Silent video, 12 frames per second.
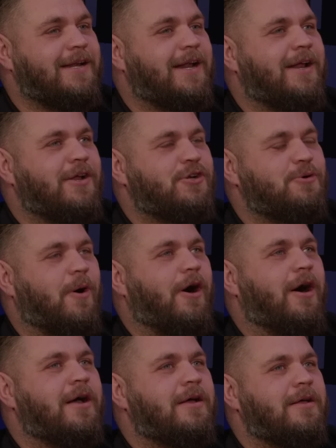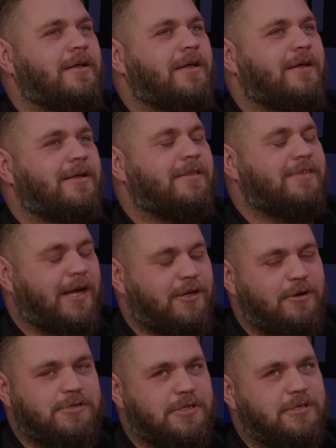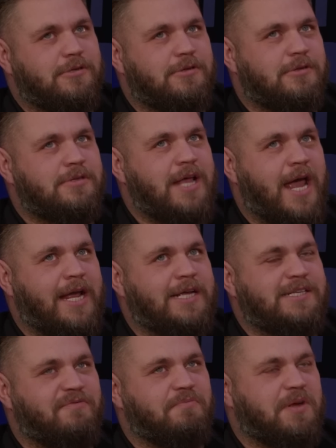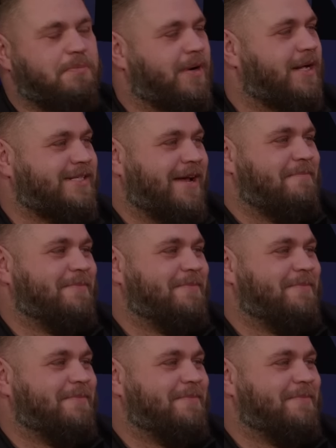to, didn't. Do it, what? Thank you to the 87 people that